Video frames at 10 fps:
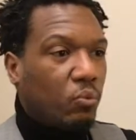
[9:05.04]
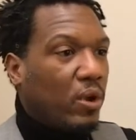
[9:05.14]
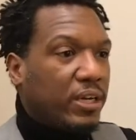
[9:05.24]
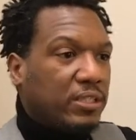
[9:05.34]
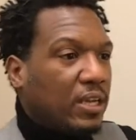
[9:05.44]
and
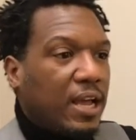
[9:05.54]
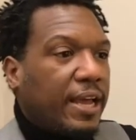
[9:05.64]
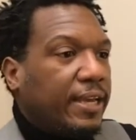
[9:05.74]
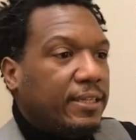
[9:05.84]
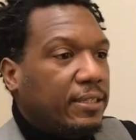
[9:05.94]
wanting to
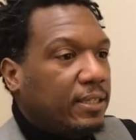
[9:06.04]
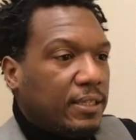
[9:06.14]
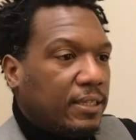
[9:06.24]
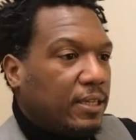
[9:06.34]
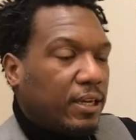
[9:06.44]
hide
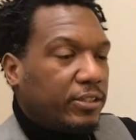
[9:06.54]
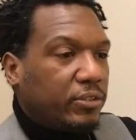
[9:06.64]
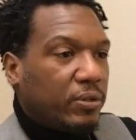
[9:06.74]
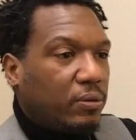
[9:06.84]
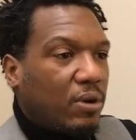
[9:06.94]

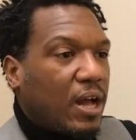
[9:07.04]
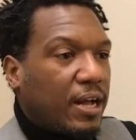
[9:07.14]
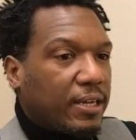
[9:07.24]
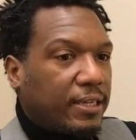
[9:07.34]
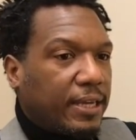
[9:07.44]
under a
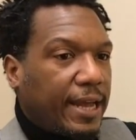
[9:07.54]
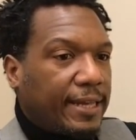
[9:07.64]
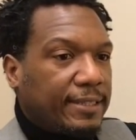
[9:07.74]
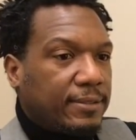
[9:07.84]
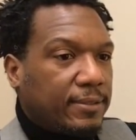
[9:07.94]
rock.
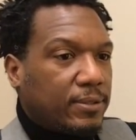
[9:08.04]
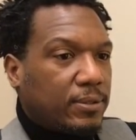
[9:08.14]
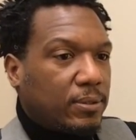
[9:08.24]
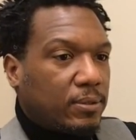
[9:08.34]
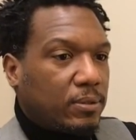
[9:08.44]
And
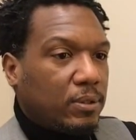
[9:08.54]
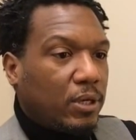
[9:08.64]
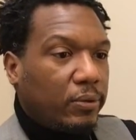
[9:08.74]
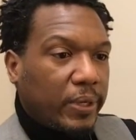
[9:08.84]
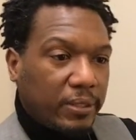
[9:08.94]
you
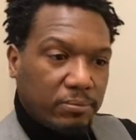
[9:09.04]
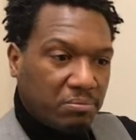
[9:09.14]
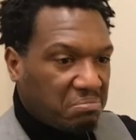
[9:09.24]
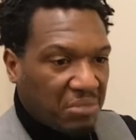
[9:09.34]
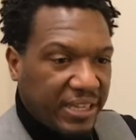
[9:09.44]
know what?
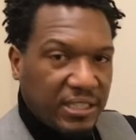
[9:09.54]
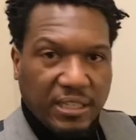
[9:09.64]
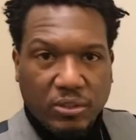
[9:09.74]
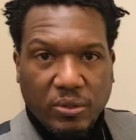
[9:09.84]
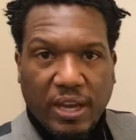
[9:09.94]
I say
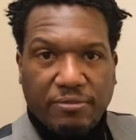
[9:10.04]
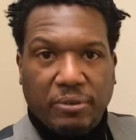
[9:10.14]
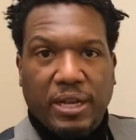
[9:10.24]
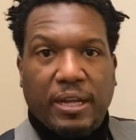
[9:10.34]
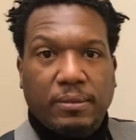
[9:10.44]
do that for
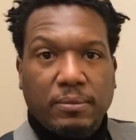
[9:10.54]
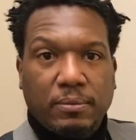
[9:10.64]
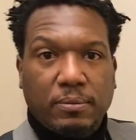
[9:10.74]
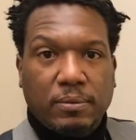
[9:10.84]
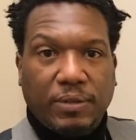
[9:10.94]
now,
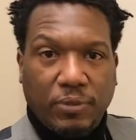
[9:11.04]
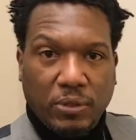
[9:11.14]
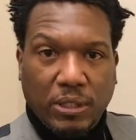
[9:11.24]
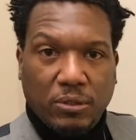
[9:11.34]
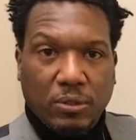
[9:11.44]
if you
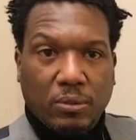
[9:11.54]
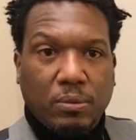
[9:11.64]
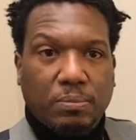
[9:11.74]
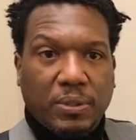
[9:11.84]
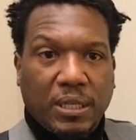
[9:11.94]
need to,
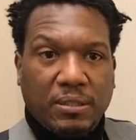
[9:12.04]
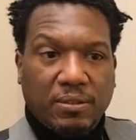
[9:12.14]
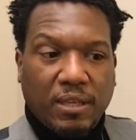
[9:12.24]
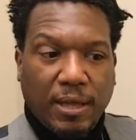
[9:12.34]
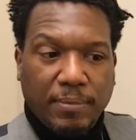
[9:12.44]
but
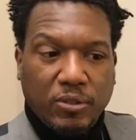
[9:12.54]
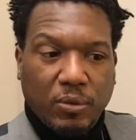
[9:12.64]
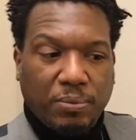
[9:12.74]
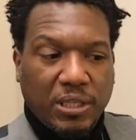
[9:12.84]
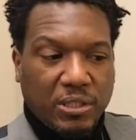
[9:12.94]
then come into
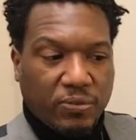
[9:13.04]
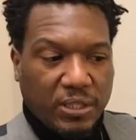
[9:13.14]
a place of